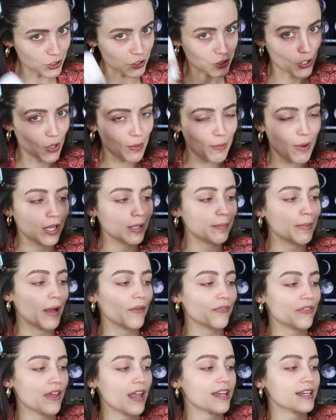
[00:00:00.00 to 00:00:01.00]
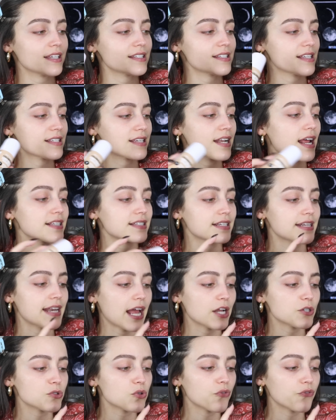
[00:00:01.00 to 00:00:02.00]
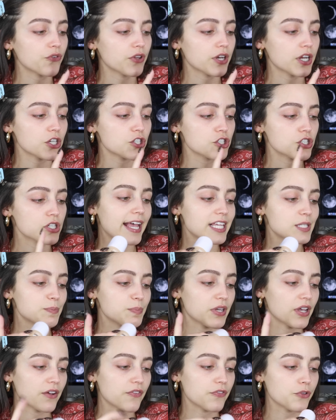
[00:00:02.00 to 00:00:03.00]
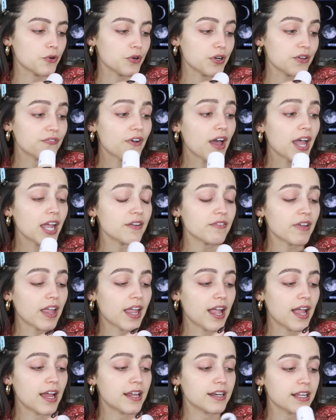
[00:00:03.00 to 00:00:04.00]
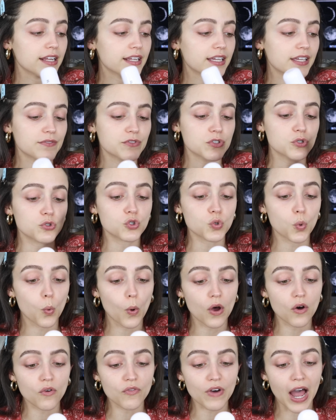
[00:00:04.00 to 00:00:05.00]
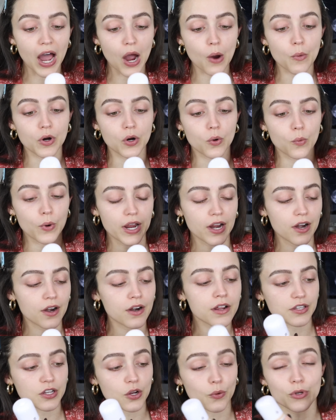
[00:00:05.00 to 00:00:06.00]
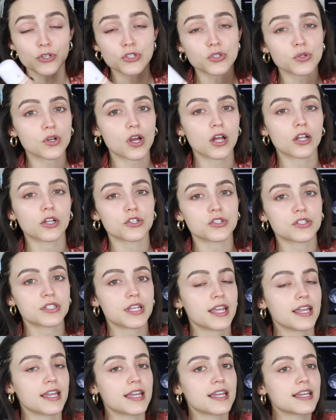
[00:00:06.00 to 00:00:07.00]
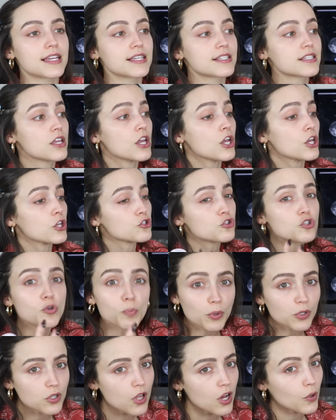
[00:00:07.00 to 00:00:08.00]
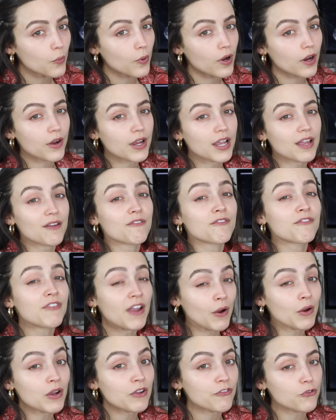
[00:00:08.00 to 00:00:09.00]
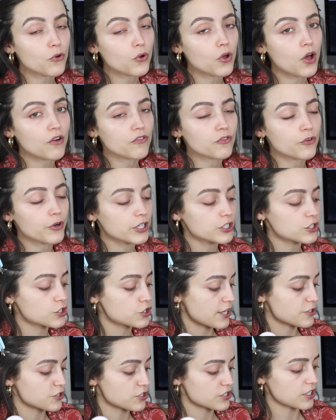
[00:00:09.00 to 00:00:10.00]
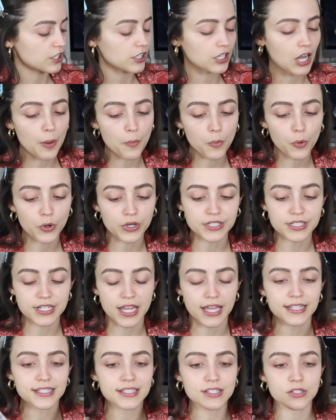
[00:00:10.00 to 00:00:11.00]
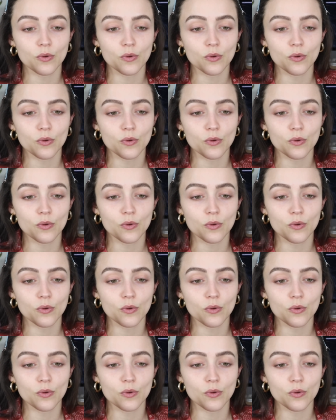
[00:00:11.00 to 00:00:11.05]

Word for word: You know, I'm all about that. It says it has a natural finish, SPF 35, and it gives you 12-hour wear. The original Colorstay is super long wearing, very full coverage, and just a lot more intense.